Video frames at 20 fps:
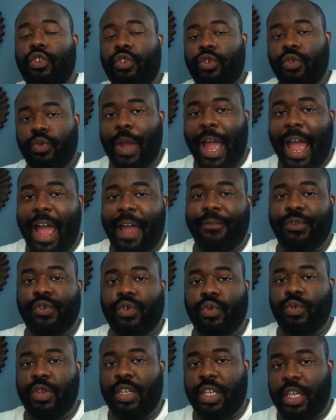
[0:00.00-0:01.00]
You have
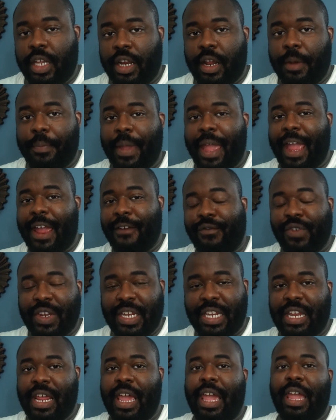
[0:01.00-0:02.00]
to get up
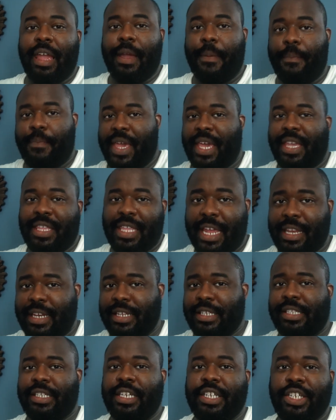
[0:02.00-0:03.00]
every day and make that
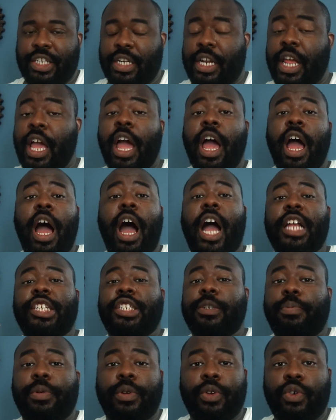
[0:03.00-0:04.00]
decision.
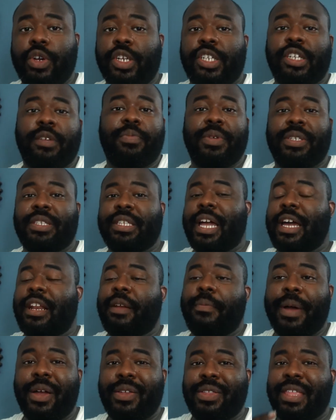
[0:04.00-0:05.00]
Entrepreneurship is not
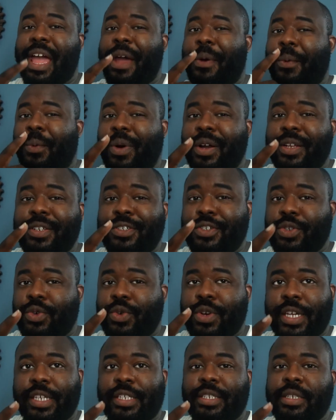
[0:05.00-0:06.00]
about that one
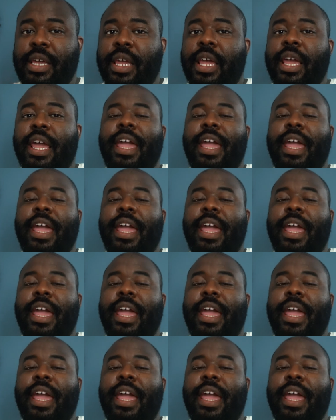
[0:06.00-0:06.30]
choice.